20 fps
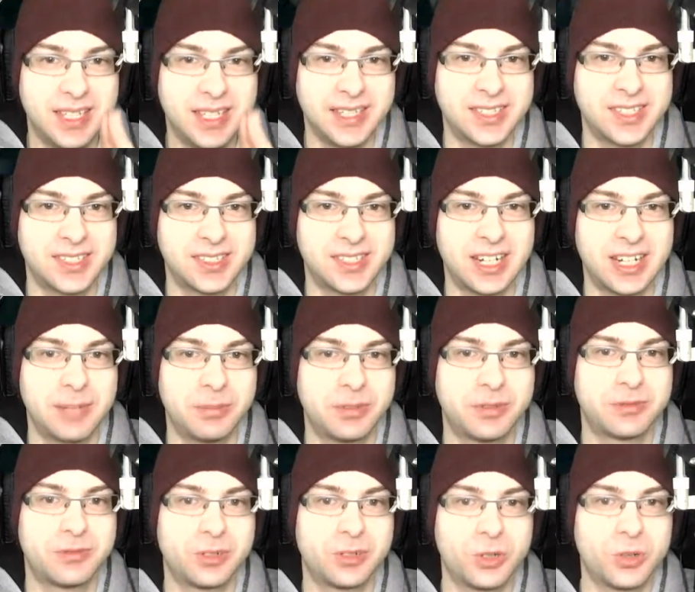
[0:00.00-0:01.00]
this type
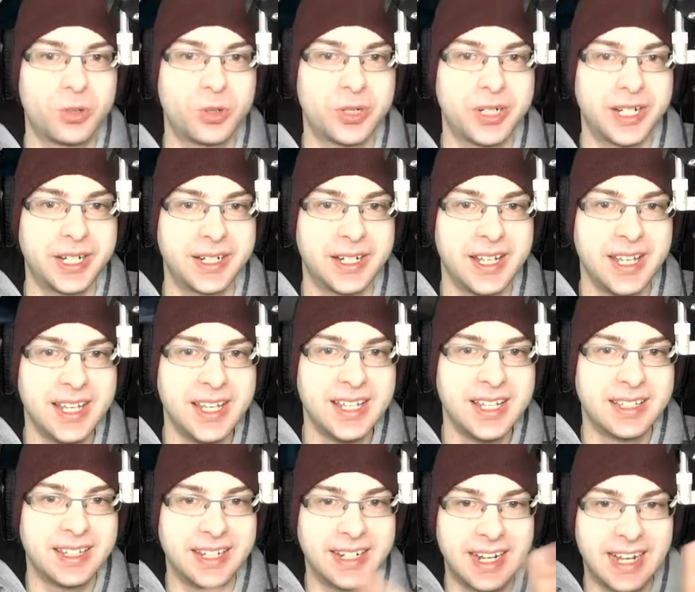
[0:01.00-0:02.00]
of recording.
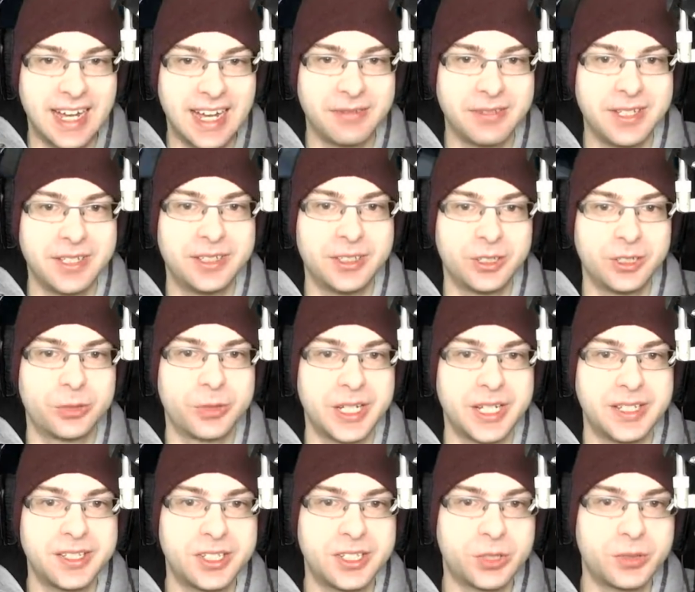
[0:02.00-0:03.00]
Like having the
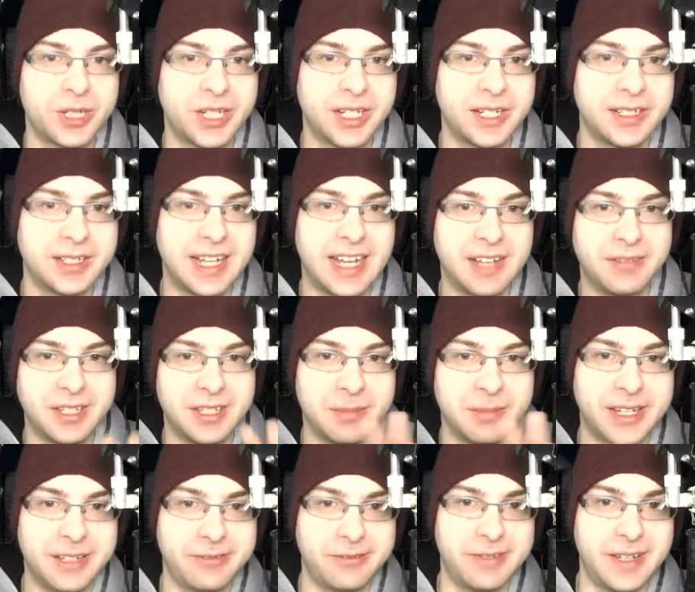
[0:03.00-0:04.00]
green screen, having
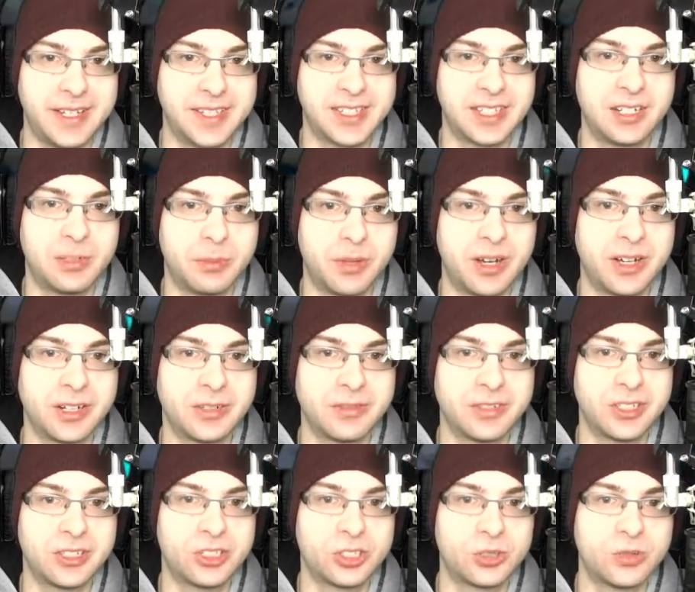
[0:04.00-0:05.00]
my face at the bottom
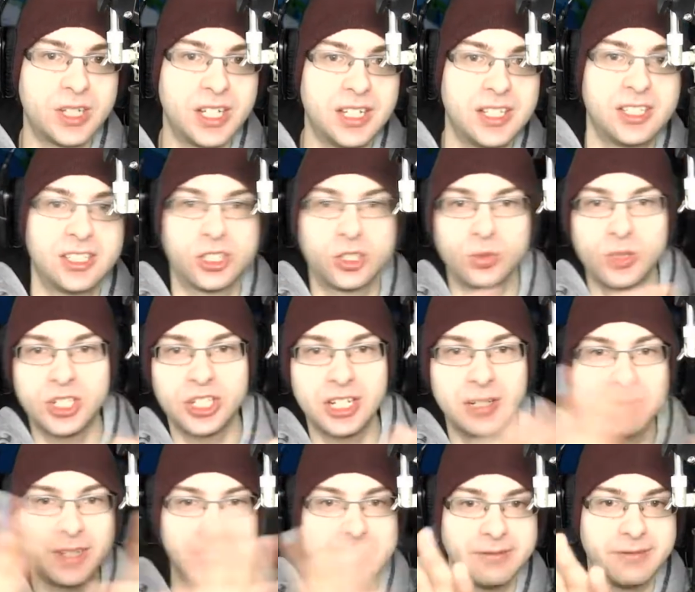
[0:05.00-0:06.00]
of the screen,
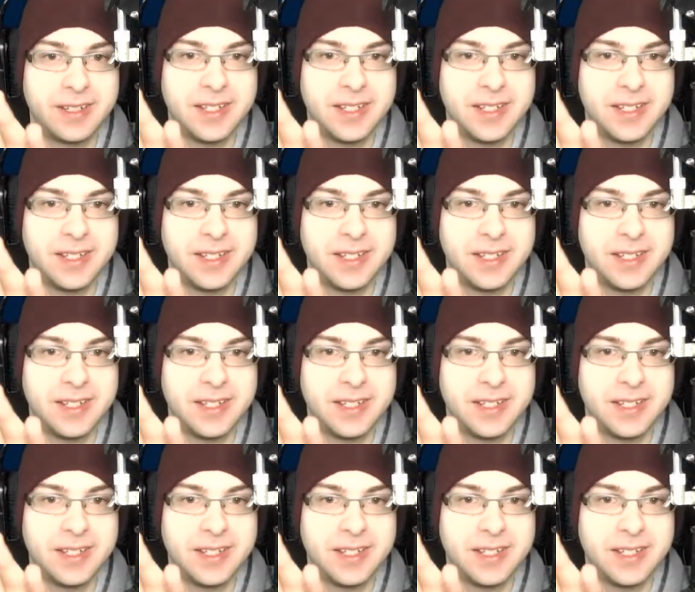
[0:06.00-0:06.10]
switching my